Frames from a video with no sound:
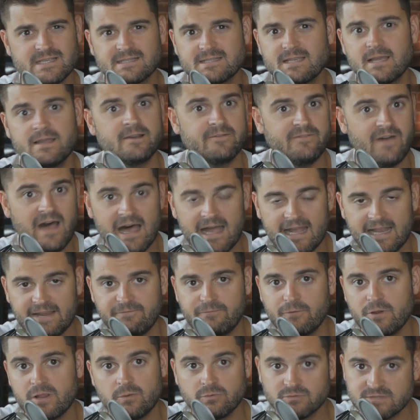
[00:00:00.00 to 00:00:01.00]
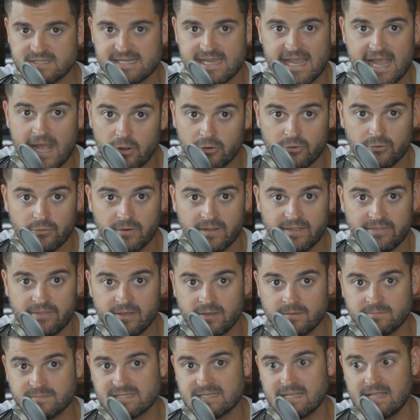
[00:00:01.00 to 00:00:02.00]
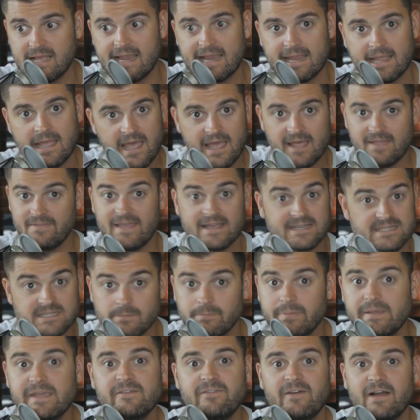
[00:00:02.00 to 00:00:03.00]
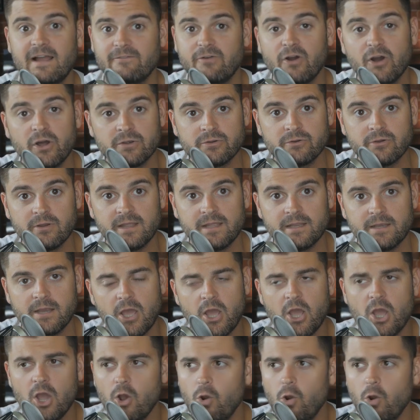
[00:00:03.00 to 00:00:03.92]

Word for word: a ton of high frequency algorithms like the S&P 500,